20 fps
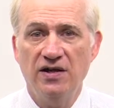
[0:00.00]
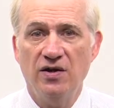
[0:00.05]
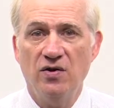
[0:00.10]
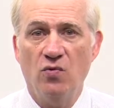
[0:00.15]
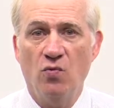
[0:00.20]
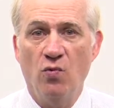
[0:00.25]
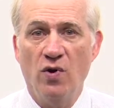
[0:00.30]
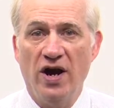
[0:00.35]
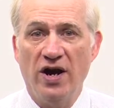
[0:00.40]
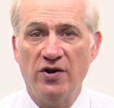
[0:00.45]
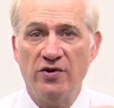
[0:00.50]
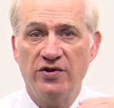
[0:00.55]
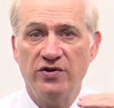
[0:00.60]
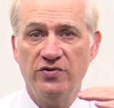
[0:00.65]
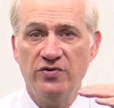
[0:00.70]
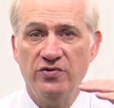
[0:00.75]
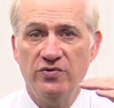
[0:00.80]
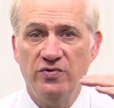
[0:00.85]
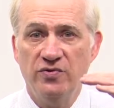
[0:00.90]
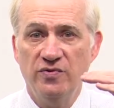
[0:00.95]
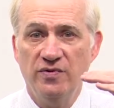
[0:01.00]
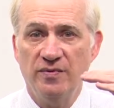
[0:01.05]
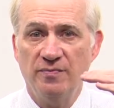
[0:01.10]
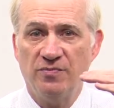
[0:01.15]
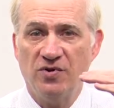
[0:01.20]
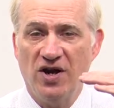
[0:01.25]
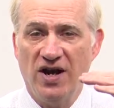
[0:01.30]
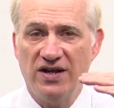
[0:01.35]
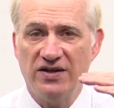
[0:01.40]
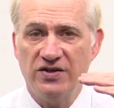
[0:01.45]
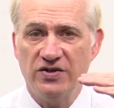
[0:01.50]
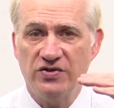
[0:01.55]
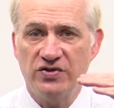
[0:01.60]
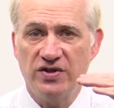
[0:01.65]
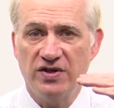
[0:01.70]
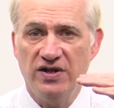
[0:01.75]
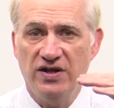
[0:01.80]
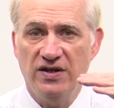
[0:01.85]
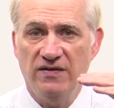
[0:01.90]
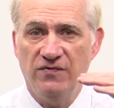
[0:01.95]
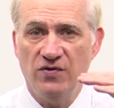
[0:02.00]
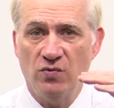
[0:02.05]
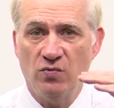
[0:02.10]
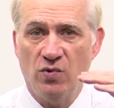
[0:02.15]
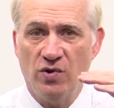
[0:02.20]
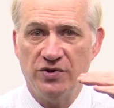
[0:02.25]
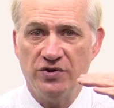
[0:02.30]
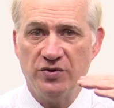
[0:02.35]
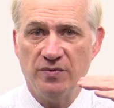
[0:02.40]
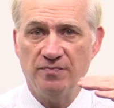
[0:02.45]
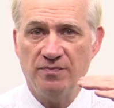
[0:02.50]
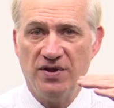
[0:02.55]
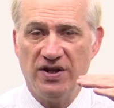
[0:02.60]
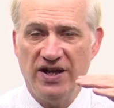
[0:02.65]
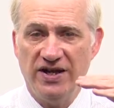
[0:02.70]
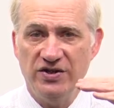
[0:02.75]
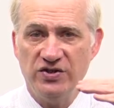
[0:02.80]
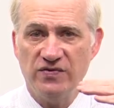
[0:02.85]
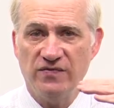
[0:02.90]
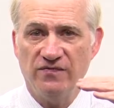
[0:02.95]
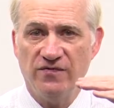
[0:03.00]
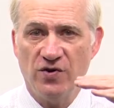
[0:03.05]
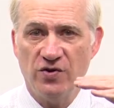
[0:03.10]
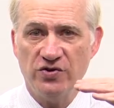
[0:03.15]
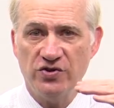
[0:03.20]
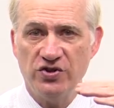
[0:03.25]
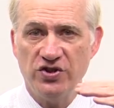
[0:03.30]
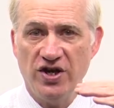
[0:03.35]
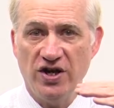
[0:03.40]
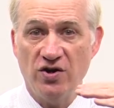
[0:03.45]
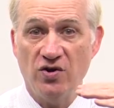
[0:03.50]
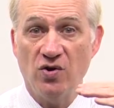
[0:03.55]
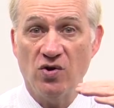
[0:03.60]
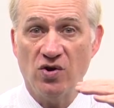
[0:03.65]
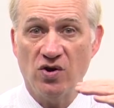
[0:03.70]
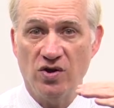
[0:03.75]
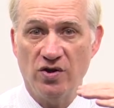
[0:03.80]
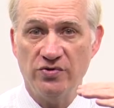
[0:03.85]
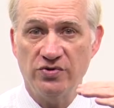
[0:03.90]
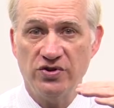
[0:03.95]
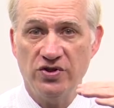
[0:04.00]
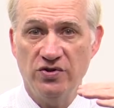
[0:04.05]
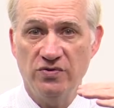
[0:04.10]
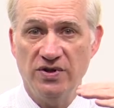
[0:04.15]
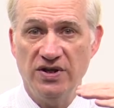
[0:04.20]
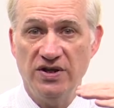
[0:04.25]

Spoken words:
where to practice if you want to place first chair or close to it,